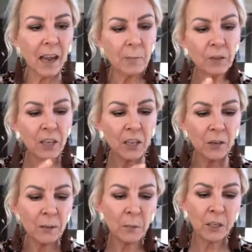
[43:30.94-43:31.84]
I'm going to
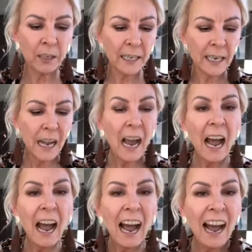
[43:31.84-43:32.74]
use Pearly.
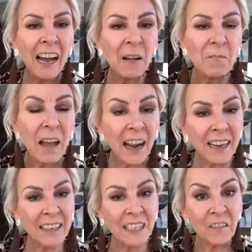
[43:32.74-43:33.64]
Um,
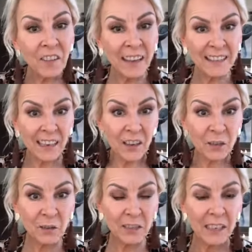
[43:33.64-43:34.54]
I did find
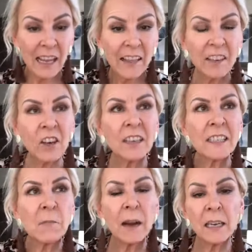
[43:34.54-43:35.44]
out there are
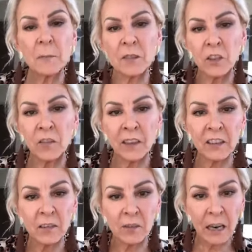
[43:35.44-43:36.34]
some items you know that
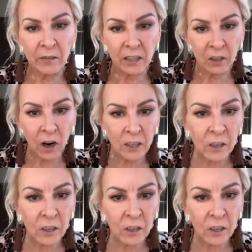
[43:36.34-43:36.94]
are out of stock.